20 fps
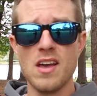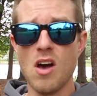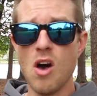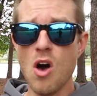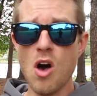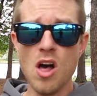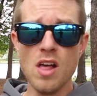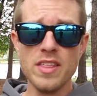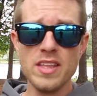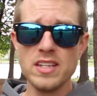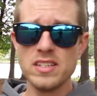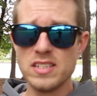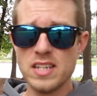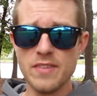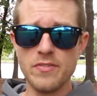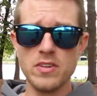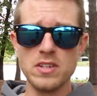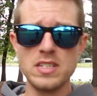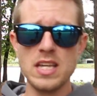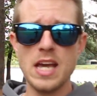all these
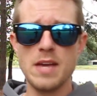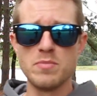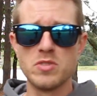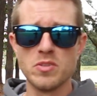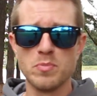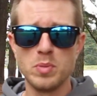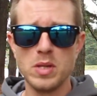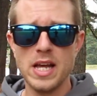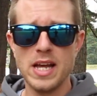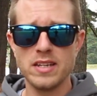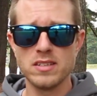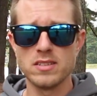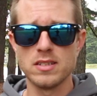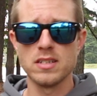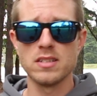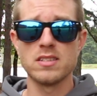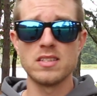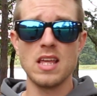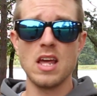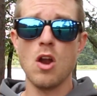different types of
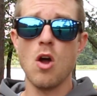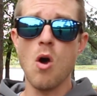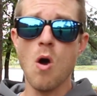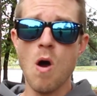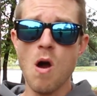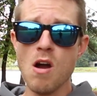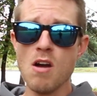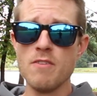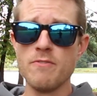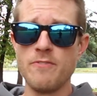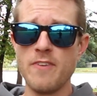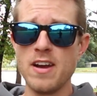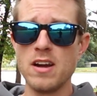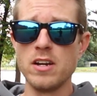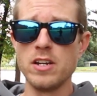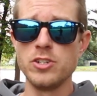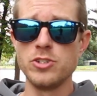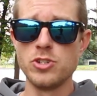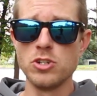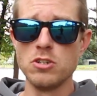plastics that are
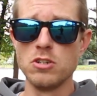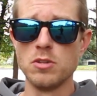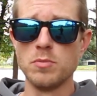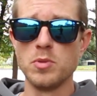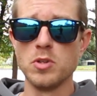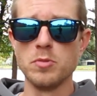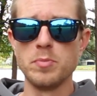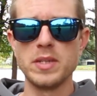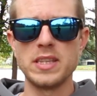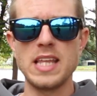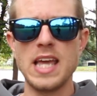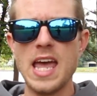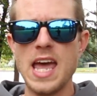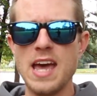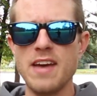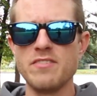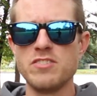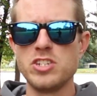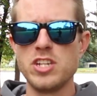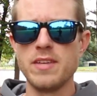very durable, but they
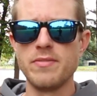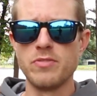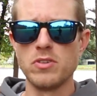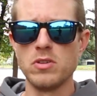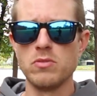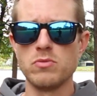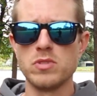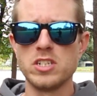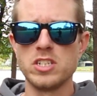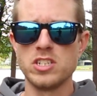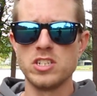have different